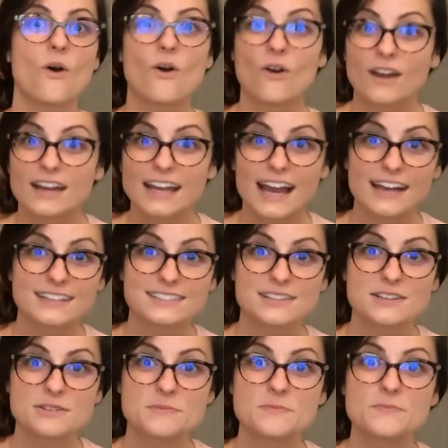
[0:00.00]

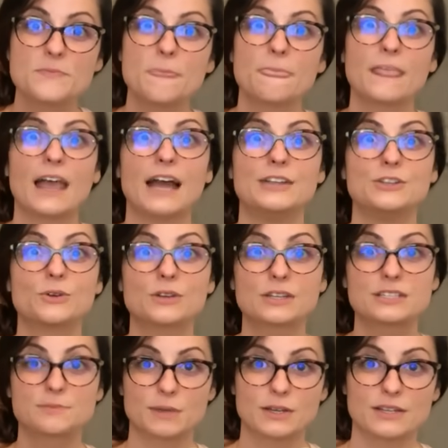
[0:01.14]
orgasm, and your
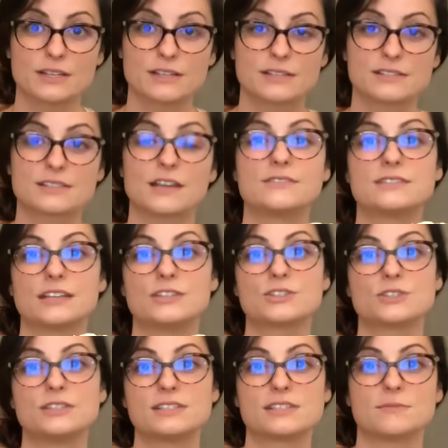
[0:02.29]
experience of
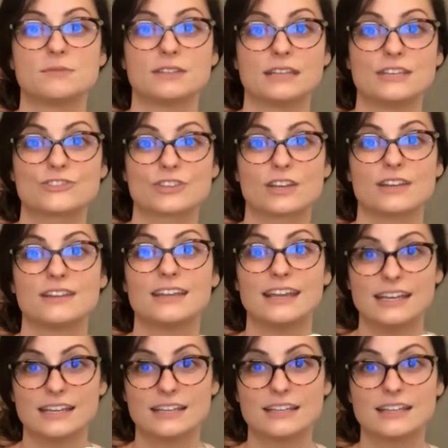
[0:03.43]
sensory stimulation
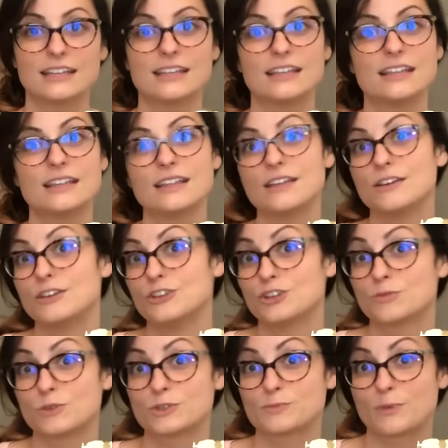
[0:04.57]
in
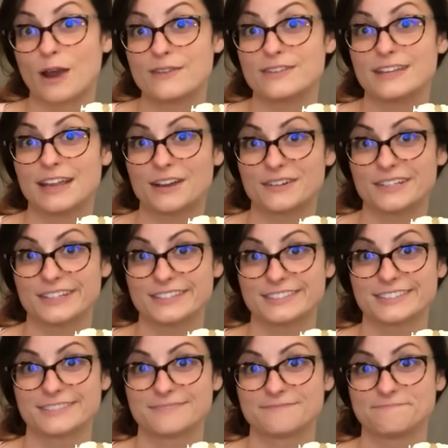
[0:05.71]
your most private
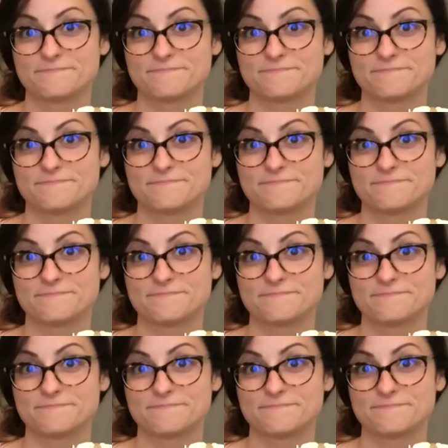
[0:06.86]
areas.